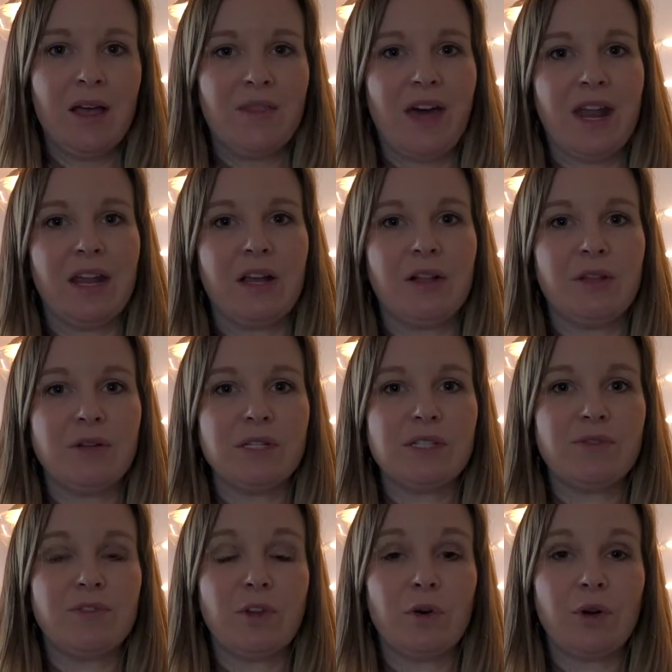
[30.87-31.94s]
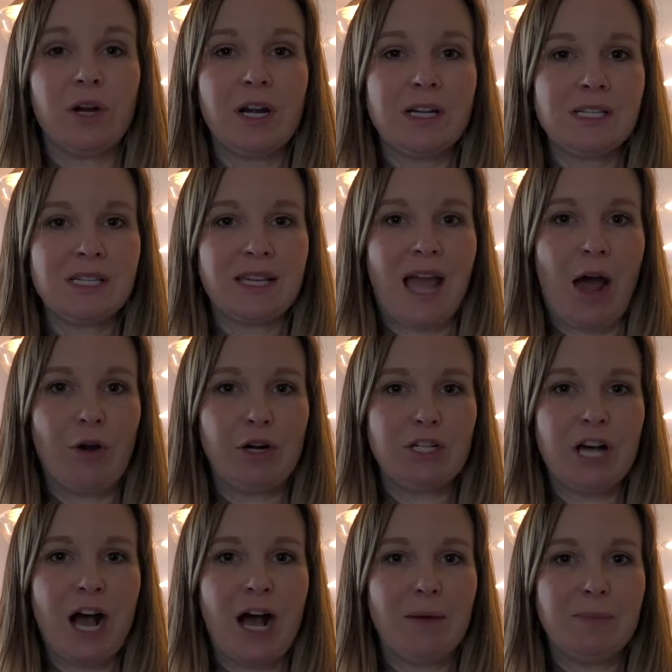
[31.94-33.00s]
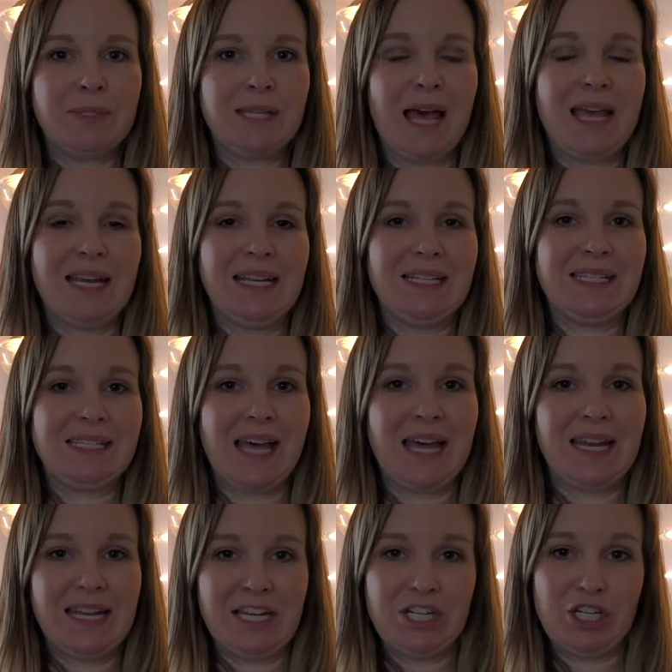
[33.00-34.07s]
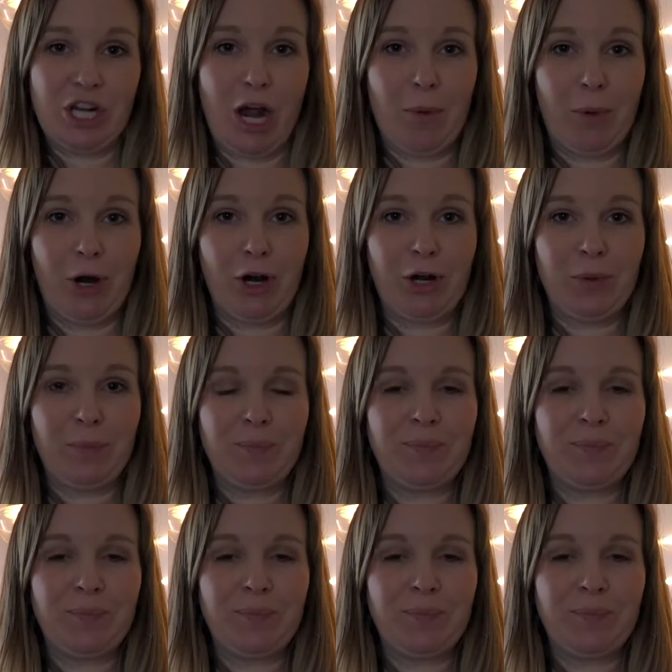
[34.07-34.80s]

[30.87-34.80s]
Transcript: That includes floors, countertops, and inside each cupboard.